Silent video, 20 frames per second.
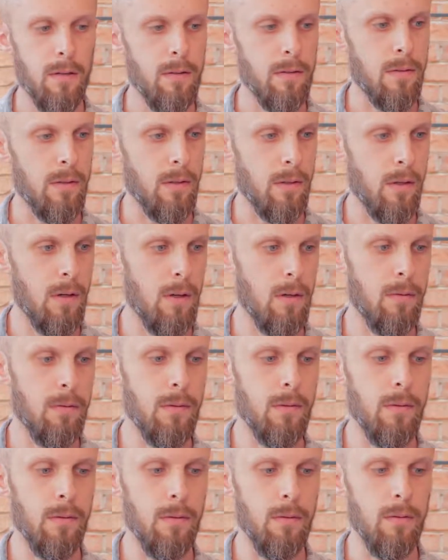So go
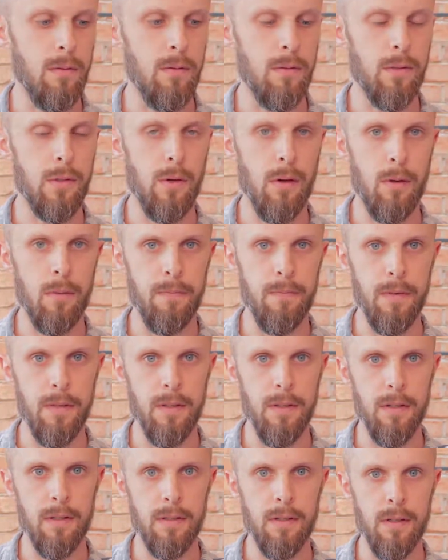to Show Up
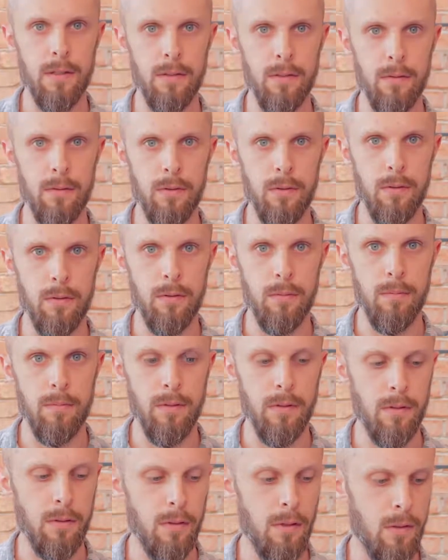Fitness on YouTube.
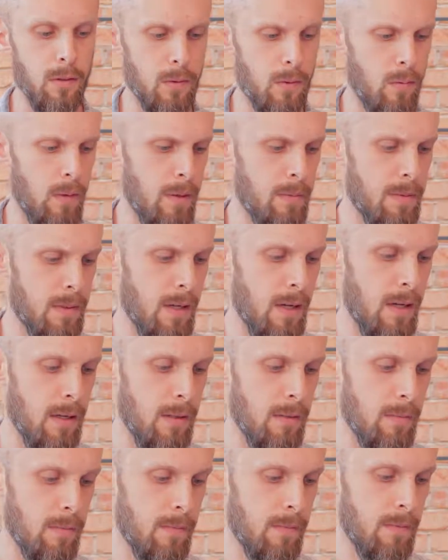You can go to his
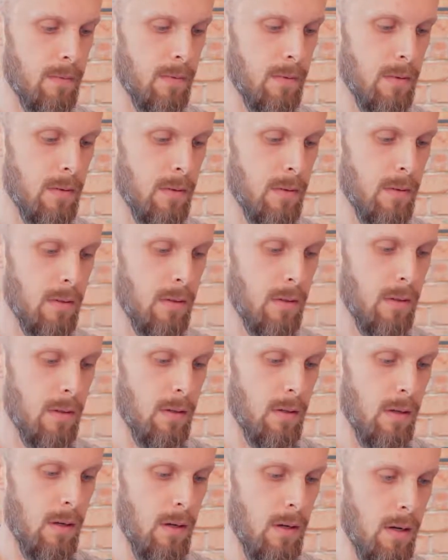website
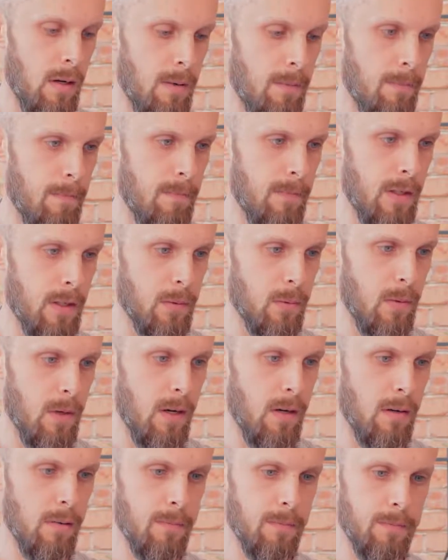as
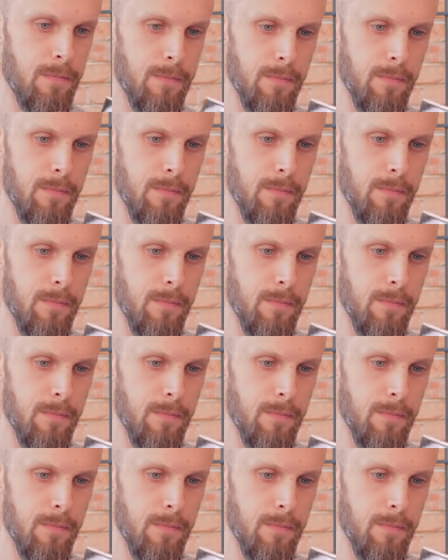well.